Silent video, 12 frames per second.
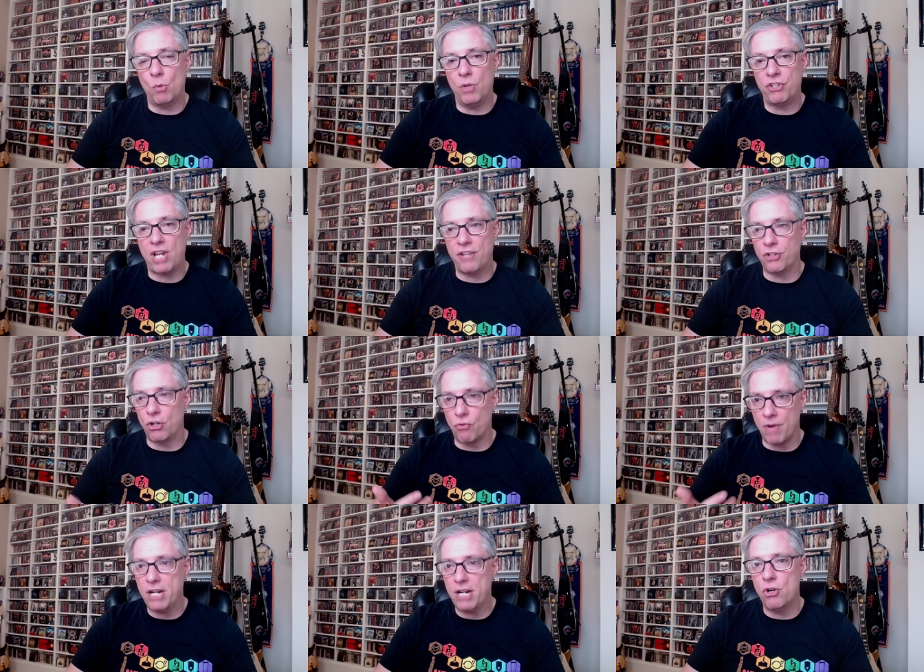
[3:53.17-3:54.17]
which has a
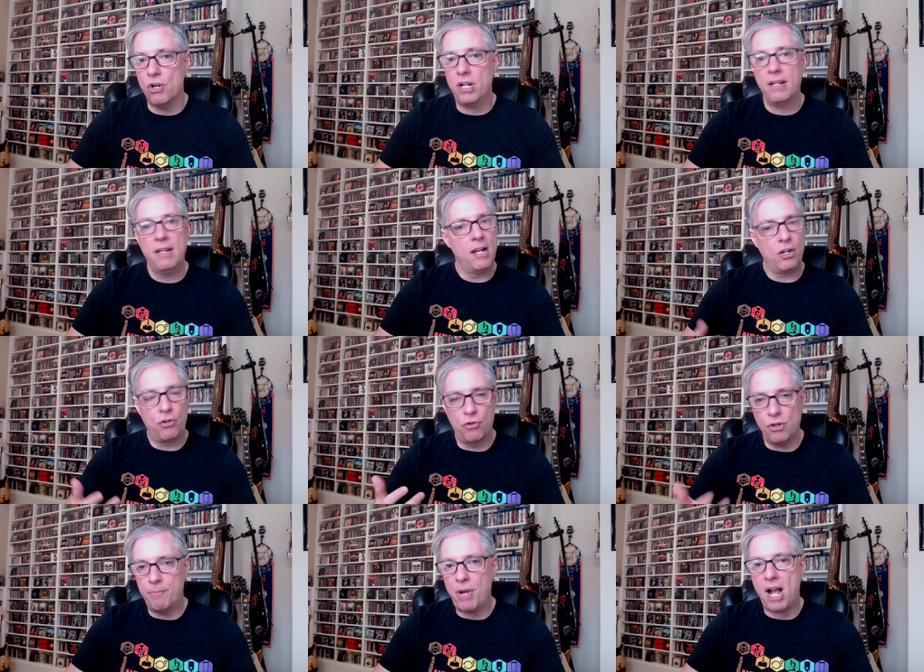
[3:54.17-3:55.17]
great hook,
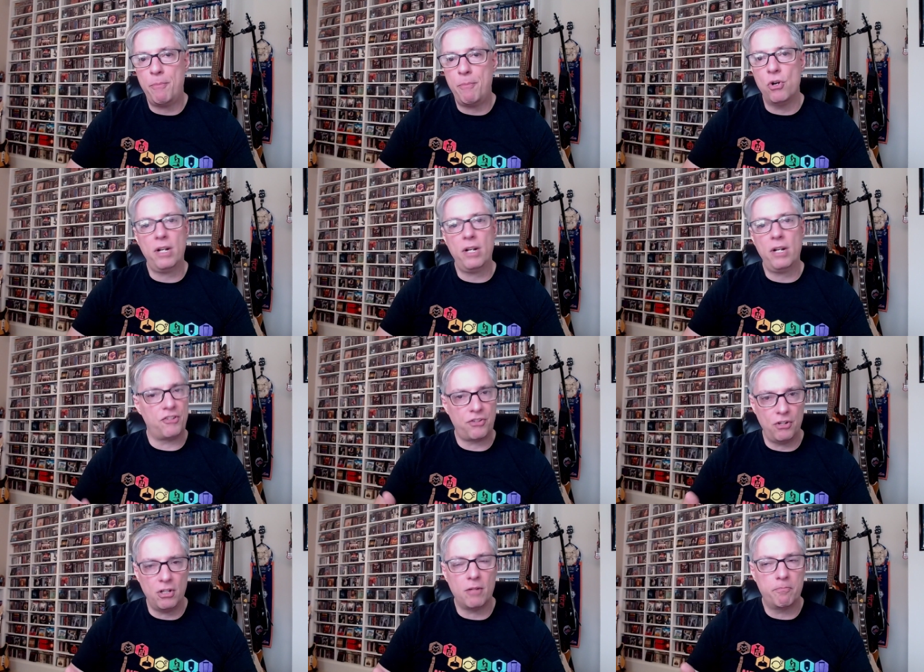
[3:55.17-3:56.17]
good pop hook. It's
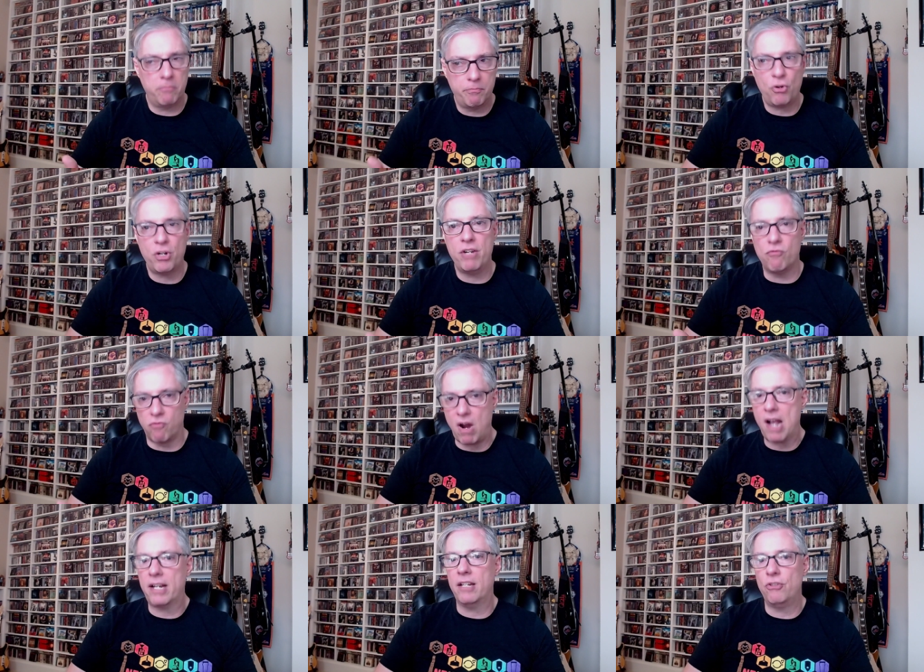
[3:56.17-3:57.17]
still a pretty
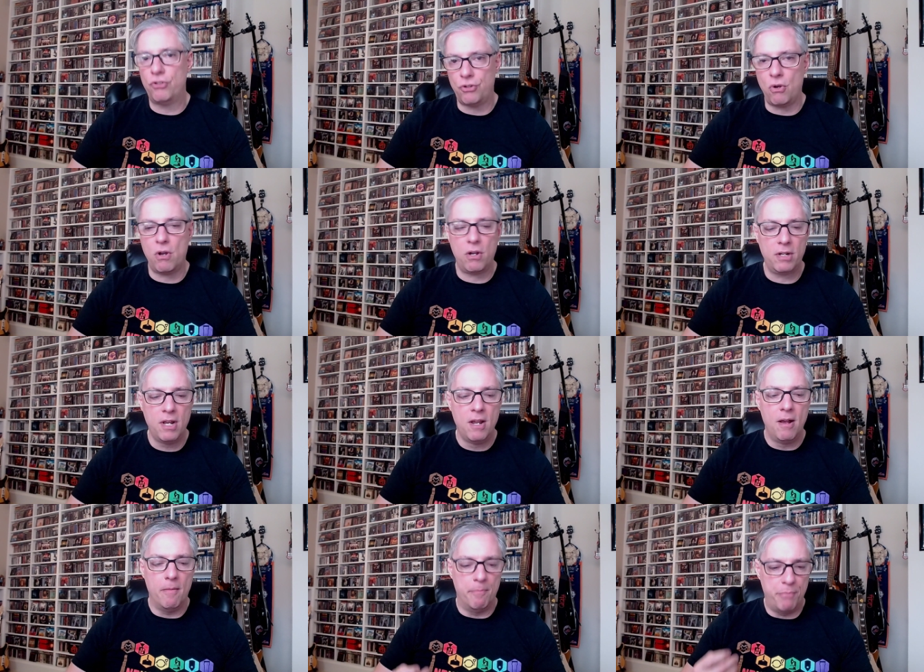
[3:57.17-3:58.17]
rocking song,
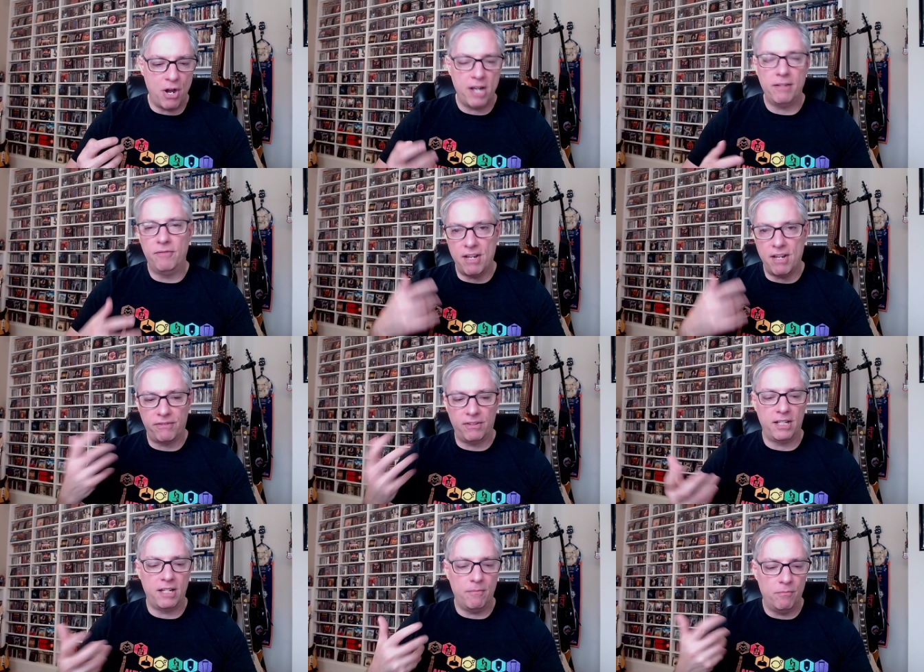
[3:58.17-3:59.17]
but
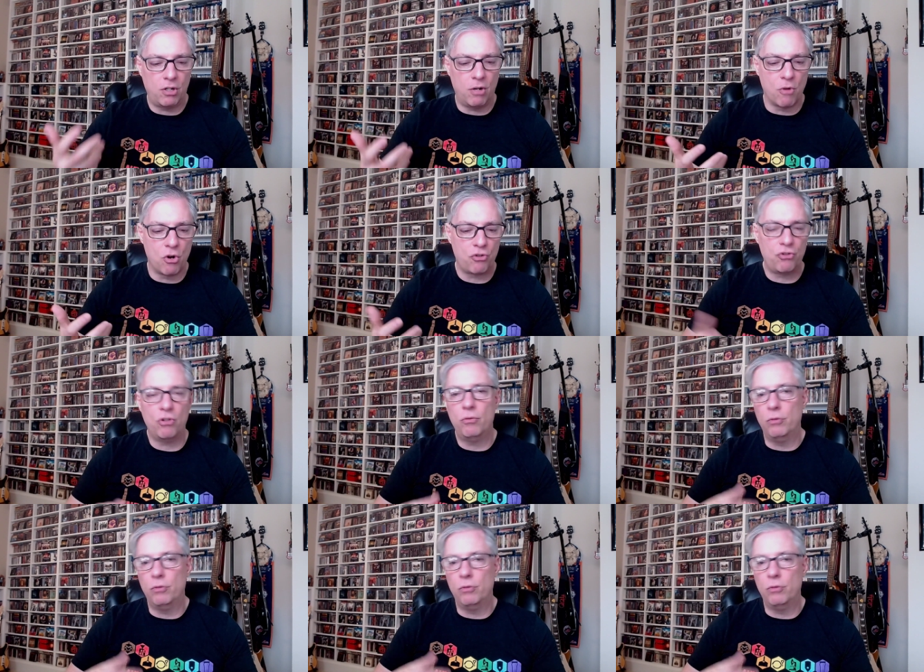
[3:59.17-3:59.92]
definitely commercial,